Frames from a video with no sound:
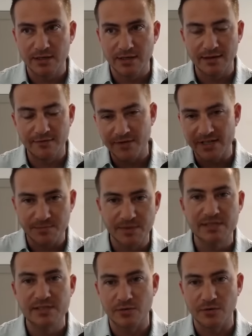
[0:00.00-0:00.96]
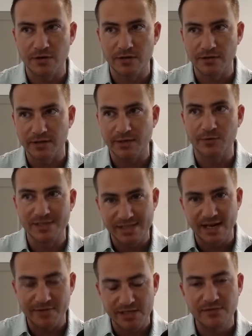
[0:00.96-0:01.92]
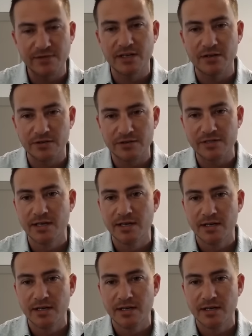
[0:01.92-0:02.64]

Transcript: investments or liquid savings vehicles.